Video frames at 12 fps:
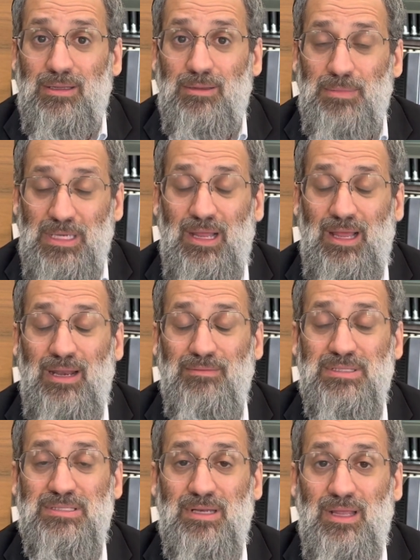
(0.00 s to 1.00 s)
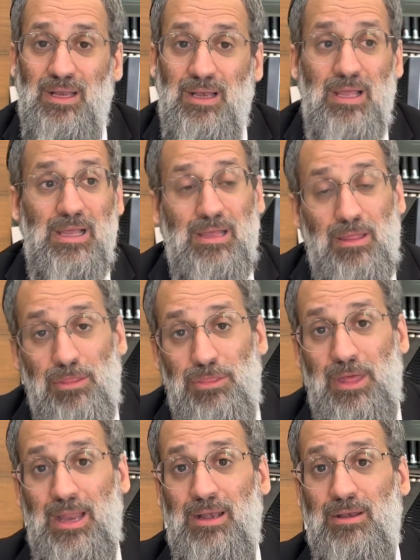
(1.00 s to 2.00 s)
min Chalav Israel,
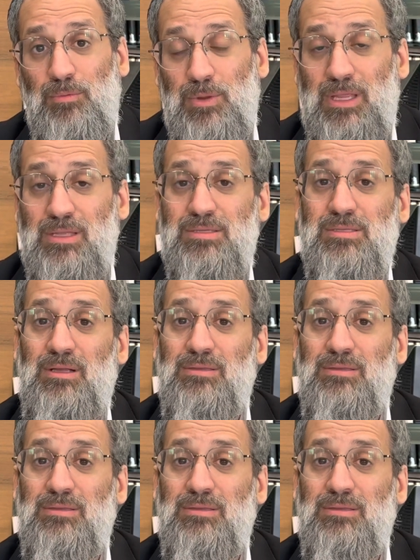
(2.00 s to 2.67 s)
then we can start